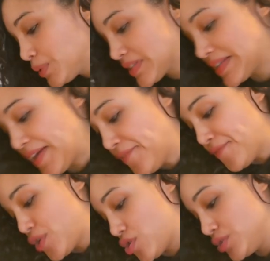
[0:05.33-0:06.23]
would say
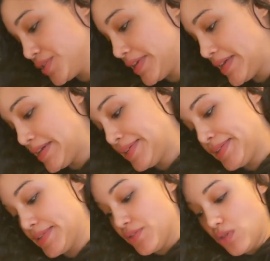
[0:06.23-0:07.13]
first
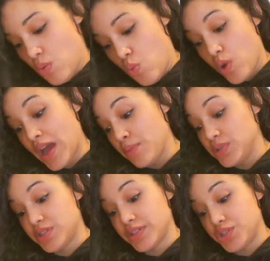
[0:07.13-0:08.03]
is, what I would
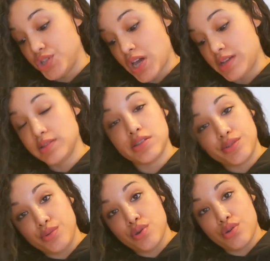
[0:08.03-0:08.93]
suggest
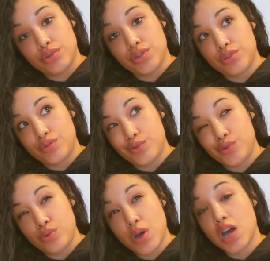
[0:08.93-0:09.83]
is you go to
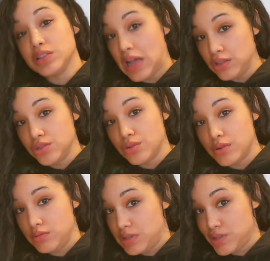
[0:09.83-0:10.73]
a dollar store.
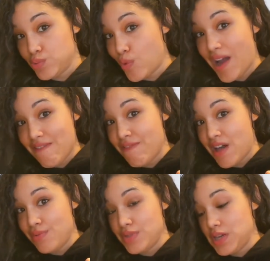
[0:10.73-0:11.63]
This is where I
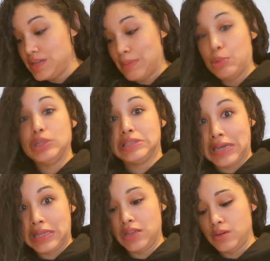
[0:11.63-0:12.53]
found these. I bought
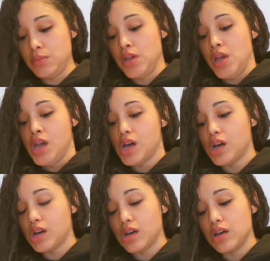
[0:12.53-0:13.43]
10 of them.
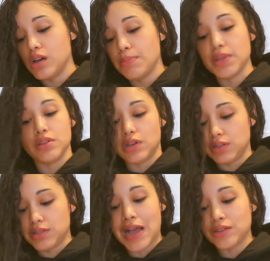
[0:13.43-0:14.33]

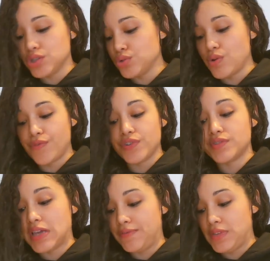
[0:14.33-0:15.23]
But a dollar store for
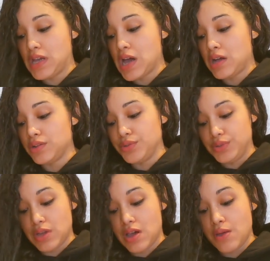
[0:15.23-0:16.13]
safety
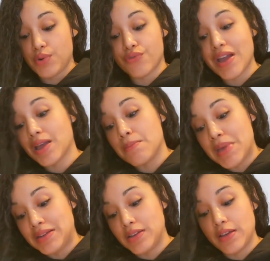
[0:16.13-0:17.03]
goggles, I would
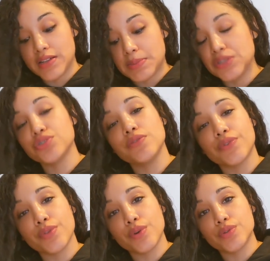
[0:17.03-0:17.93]
recommend it, especially
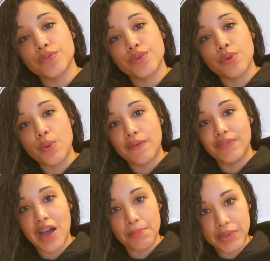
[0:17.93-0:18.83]
for those of you who have
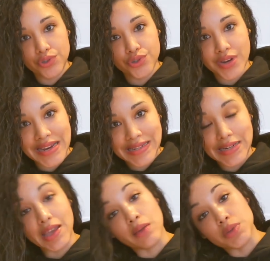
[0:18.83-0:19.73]
not been trained
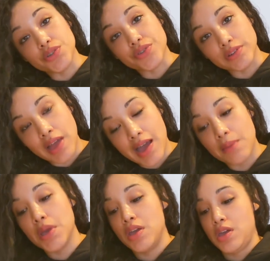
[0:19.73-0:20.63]
in chemistry lab.